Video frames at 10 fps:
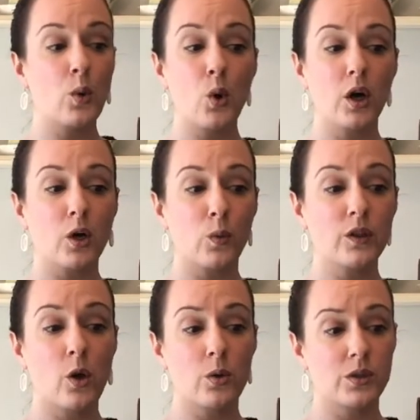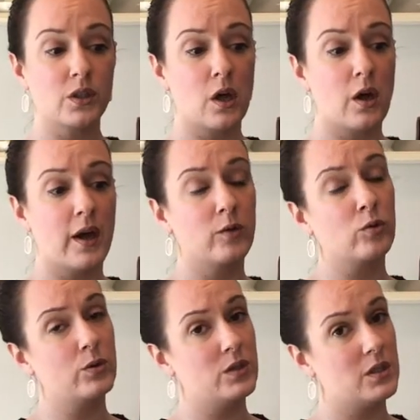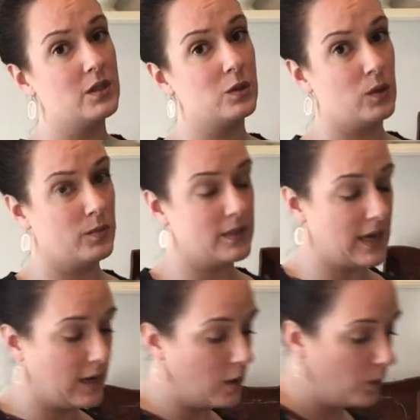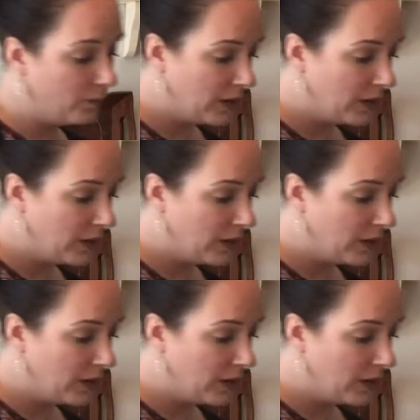pork with coleslaw and roasted sweet potato.